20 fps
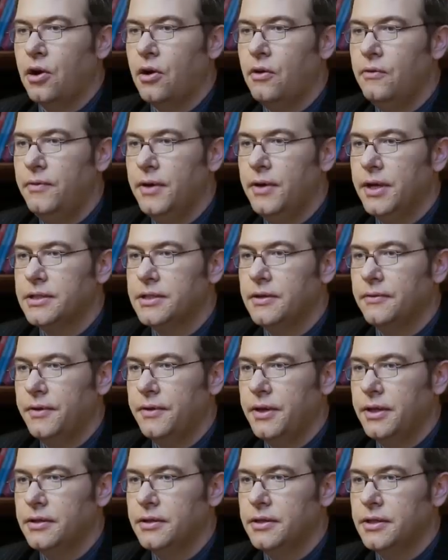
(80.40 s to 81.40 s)
conflicts
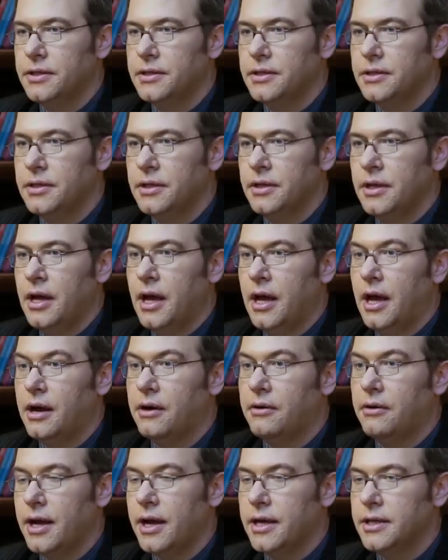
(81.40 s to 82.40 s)
of interest
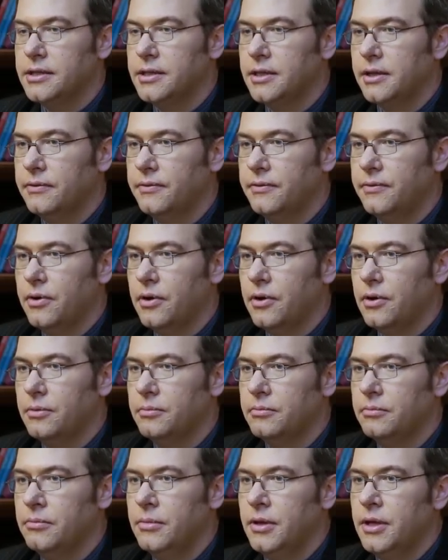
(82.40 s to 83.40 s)
arising
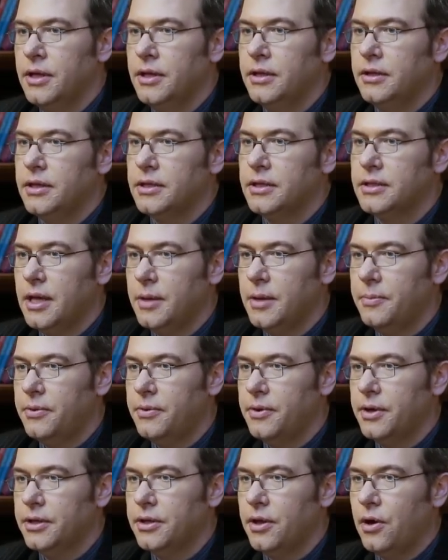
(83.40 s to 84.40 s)
from the
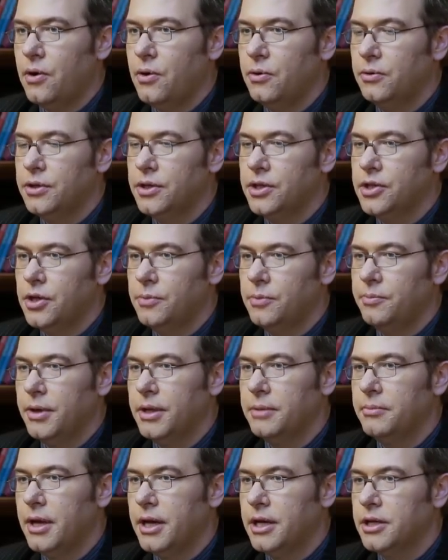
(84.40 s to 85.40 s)
separate ownership
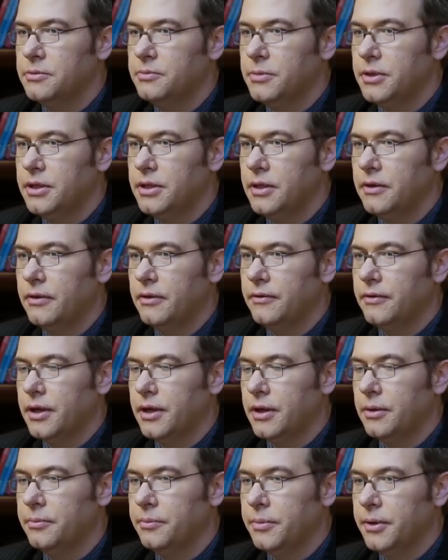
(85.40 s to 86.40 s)
and management of a
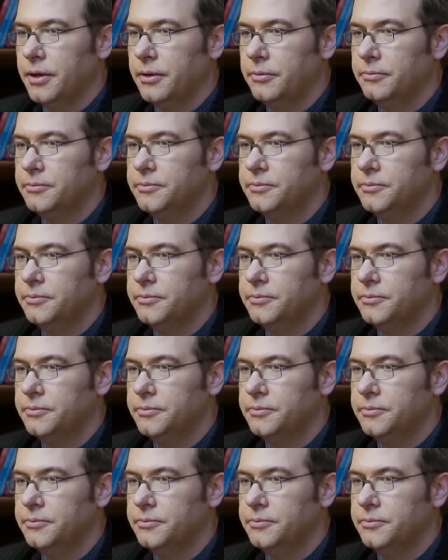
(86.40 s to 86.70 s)
company.